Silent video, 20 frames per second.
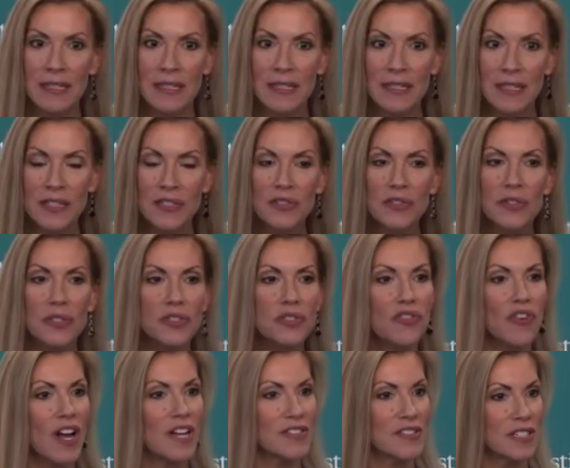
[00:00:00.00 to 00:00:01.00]
These are
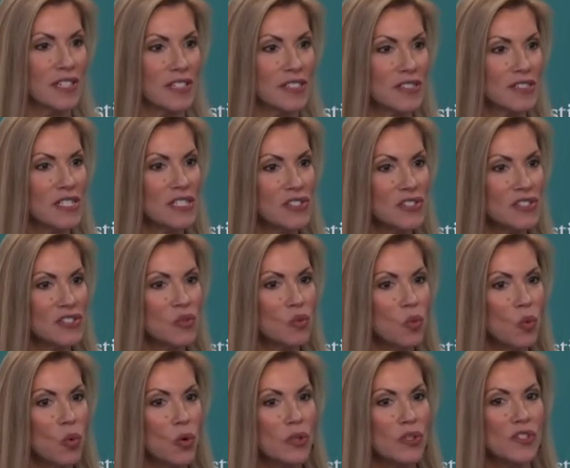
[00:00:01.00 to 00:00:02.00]
atrocities. This is the
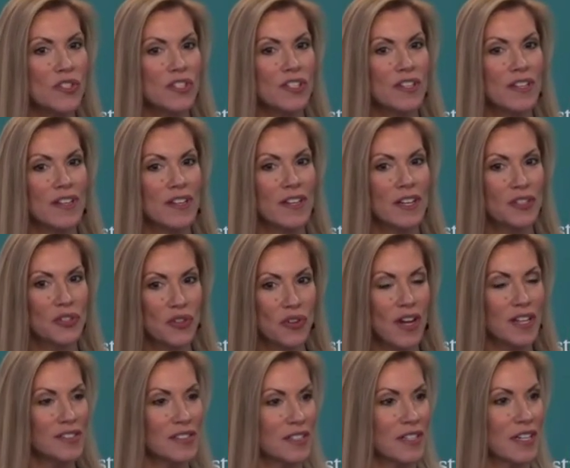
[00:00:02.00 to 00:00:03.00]
worst
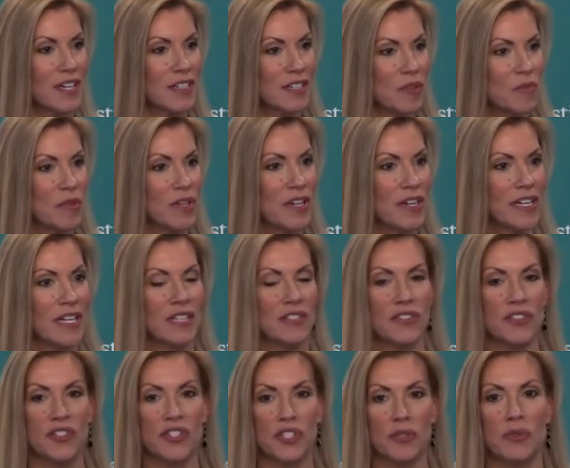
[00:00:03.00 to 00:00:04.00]
atrocity committed against
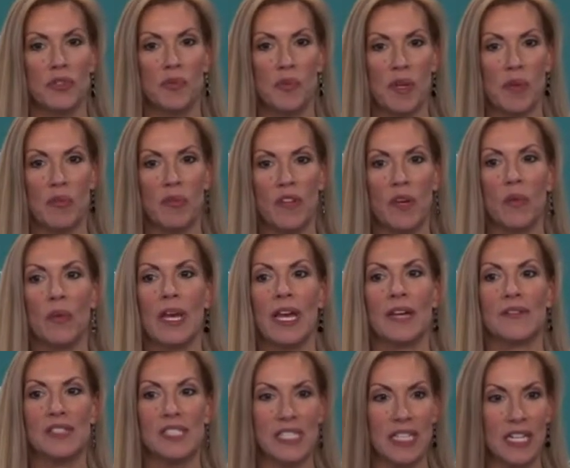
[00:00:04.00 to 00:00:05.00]
the Jewish people that we
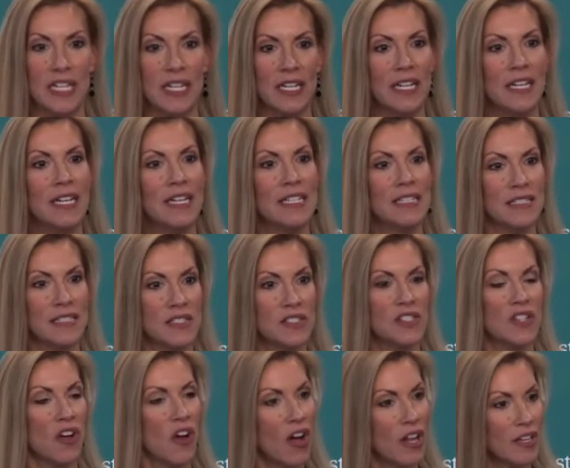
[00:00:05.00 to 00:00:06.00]
have seen since
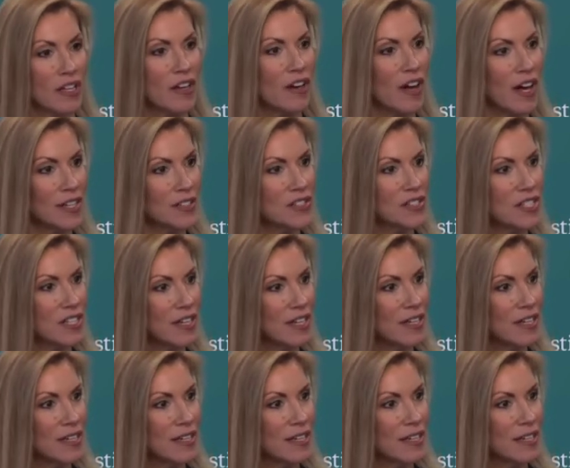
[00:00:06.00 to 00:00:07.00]
the Holocaust.
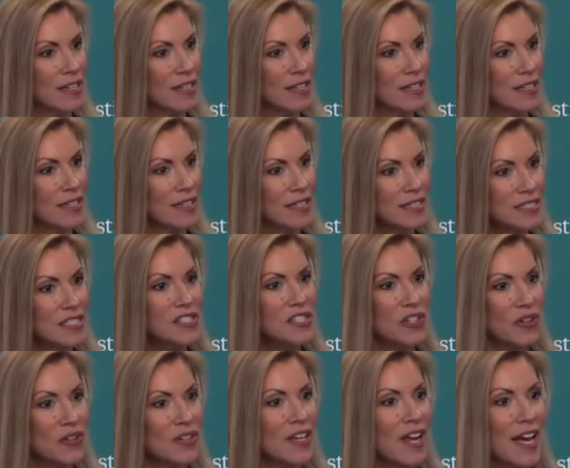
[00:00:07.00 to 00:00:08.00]
This is
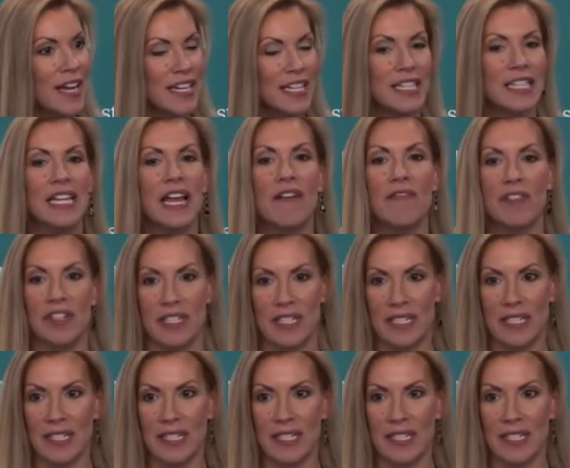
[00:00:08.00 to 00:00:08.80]
their 9 11.